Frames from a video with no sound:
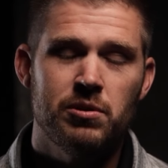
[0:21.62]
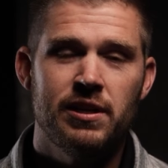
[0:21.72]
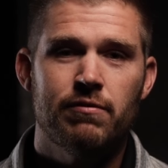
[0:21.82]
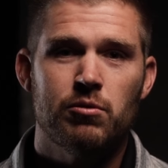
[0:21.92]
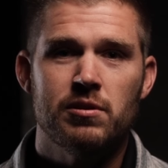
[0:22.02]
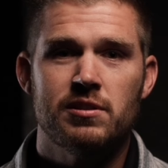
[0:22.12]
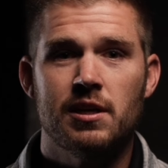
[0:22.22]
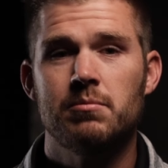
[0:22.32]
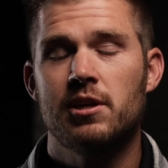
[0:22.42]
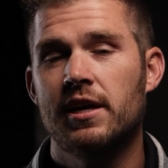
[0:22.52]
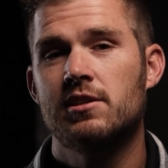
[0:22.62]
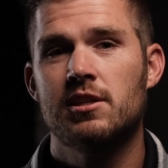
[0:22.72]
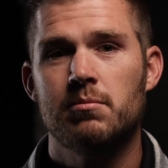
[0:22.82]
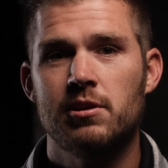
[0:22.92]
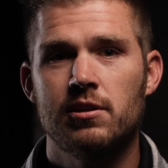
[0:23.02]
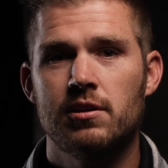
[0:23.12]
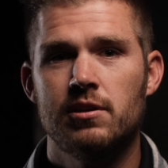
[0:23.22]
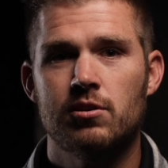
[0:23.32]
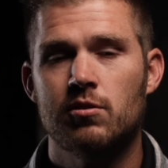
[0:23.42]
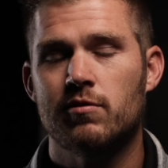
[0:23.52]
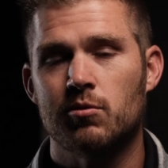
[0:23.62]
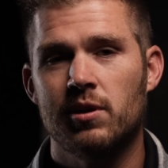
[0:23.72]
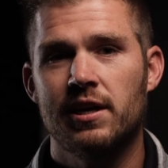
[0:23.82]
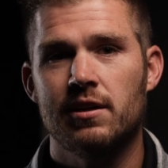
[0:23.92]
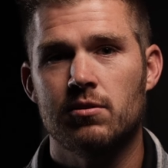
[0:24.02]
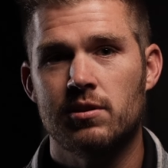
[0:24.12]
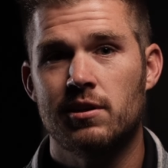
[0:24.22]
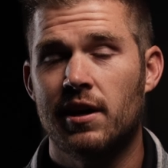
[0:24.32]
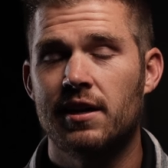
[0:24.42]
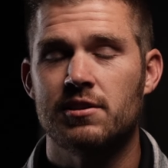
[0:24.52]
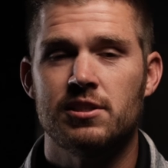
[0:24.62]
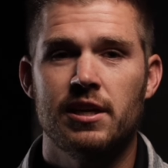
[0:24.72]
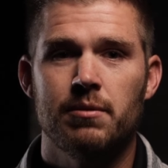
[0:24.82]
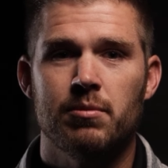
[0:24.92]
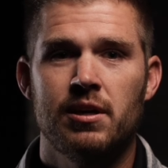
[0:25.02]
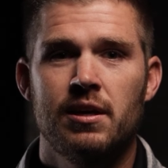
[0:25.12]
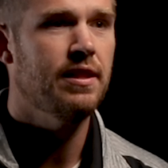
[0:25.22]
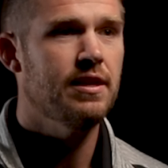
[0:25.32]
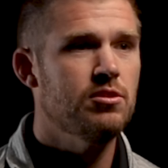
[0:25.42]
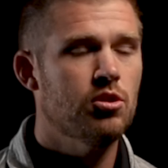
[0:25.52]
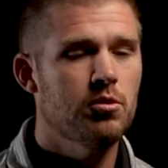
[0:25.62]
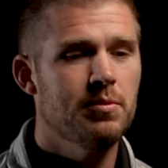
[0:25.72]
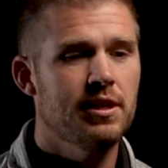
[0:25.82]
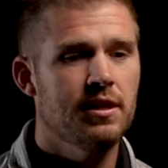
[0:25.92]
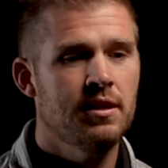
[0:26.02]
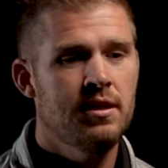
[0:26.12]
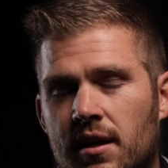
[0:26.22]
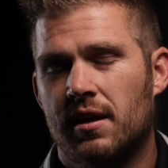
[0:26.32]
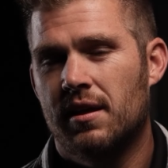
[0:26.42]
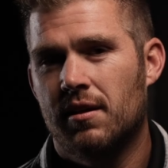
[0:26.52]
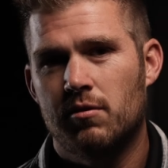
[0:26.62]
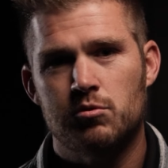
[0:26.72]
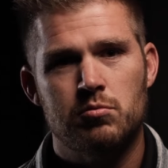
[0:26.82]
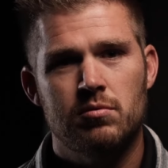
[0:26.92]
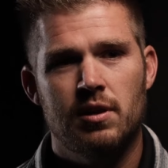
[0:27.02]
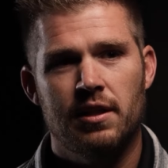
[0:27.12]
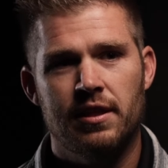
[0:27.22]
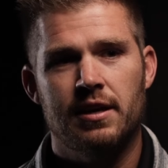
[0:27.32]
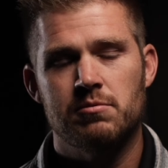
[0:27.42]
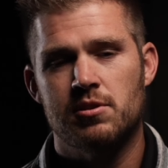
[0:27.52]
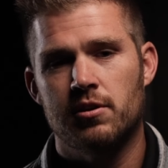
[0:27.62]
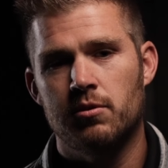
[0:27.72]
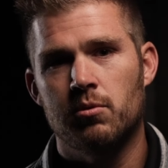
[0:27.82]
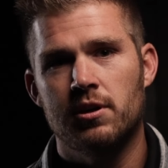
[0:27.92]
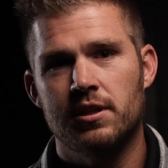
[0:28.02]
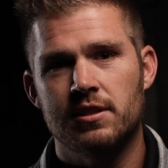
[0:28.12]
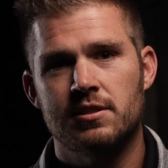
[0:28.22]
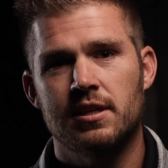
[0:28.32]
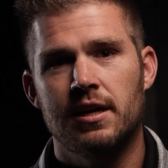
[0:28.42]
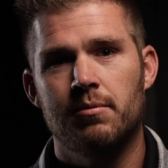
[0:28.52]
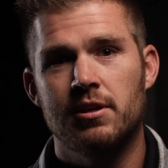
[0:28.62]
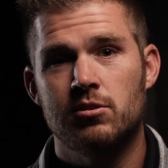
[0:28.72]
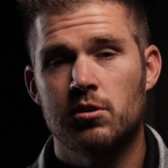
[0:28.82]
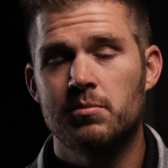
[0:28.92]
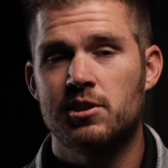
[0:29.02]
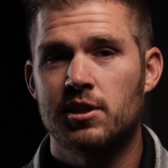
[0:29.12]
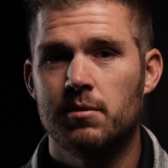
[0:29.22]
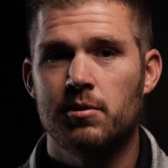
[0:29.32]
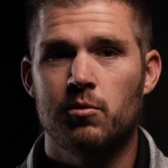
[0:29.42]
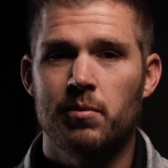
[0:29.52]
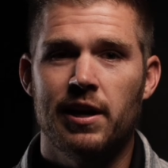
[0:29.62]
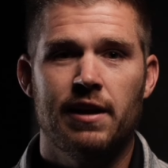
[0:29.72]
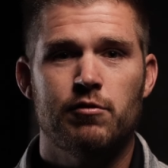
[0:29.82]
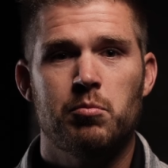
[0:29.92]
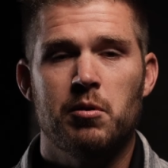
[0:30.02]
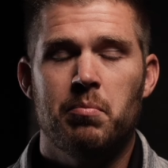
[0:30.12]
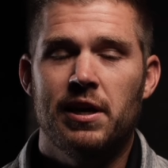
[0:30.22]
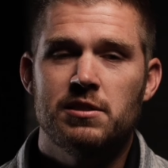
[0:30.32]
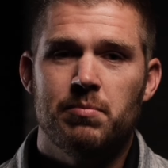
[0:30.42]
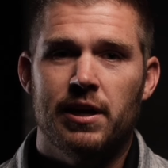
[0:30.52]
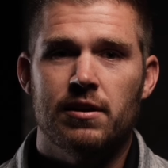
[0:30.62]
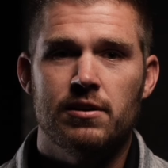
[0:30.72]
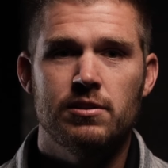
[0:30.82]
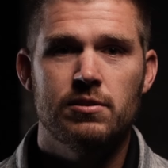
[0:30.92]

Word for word: would never really tell me, hey Shelby, you're, you're overweight or you're out of shape. And they had told me, uh, I was, I think I was 31 at this time, they had told me, Shelby, we might have to put a pacemaker in